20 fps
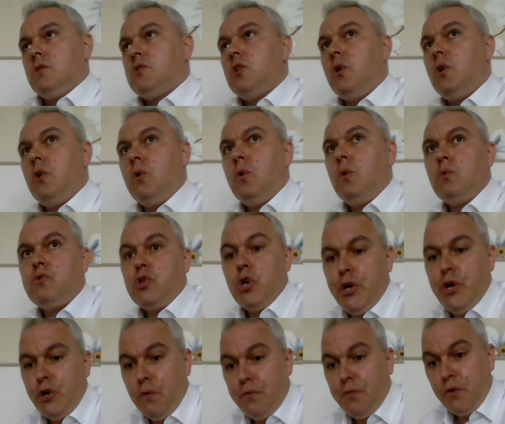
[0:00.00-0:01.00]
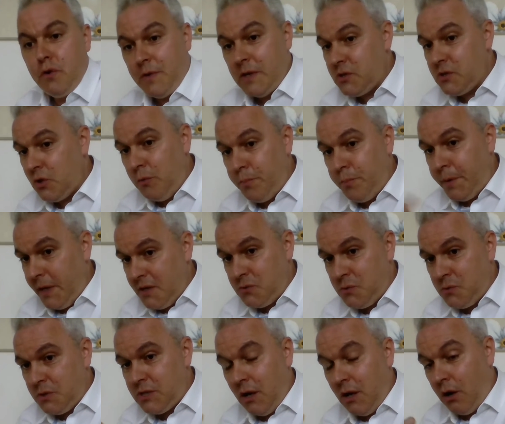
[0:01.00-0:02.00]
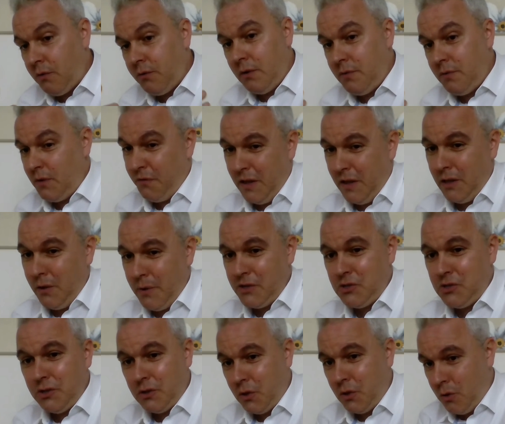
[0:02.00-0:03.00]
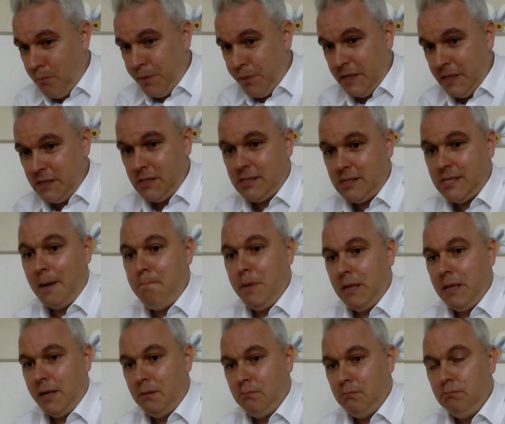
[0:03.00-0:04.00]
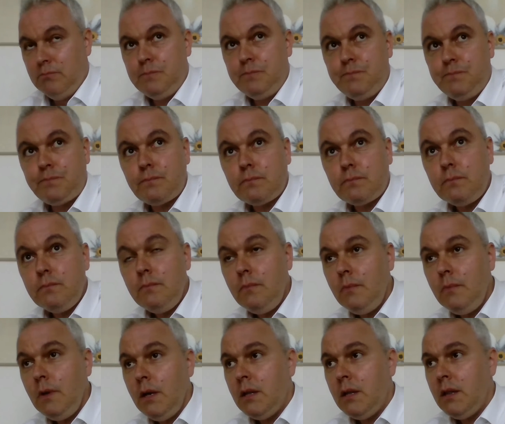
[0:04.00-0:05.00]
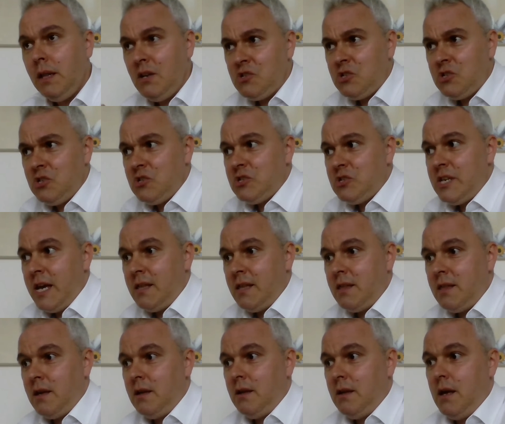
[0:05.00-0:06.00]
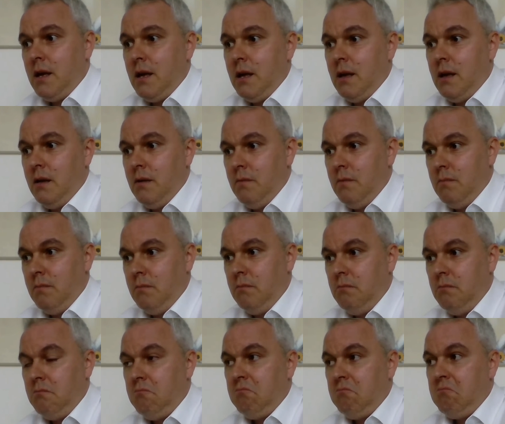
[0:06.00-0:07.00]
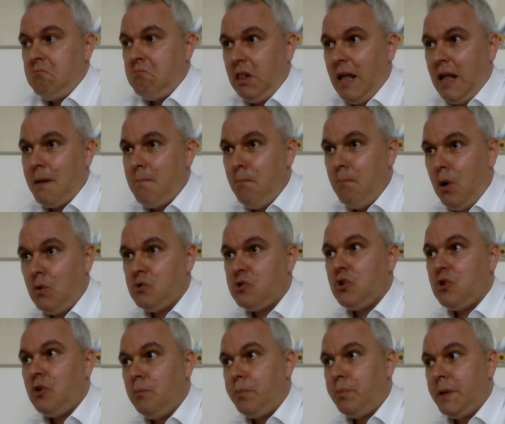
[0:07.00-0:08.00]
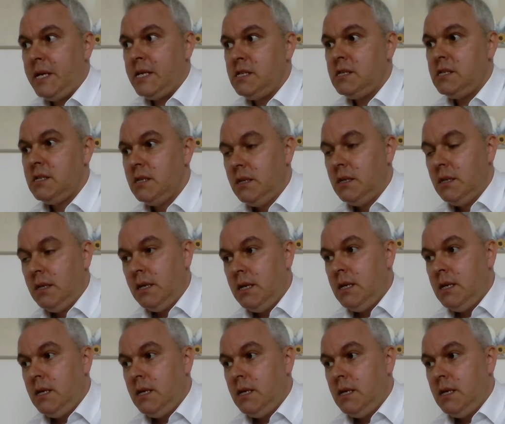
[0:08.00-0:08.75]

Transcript: So turnover of this company, as we saw, the valuation of the company is 10 million. Let's just say that, like most companies,